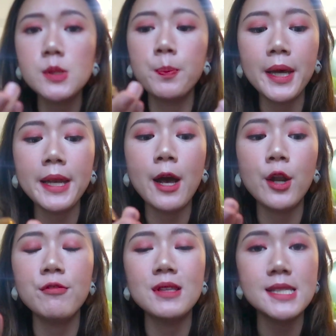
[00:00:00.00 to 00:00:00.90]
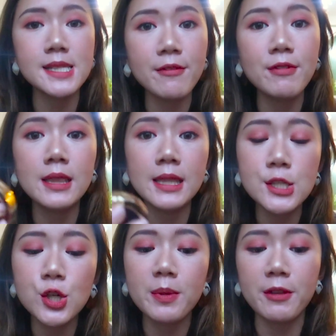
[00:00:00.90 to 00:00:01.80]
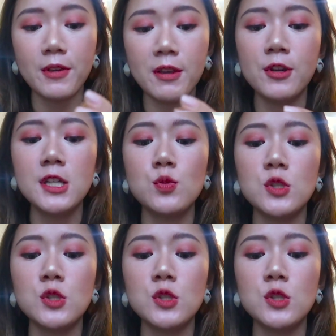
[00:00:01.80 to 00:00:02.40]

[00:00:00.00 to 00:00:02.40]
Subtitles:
but out of the 7, these are my favorites,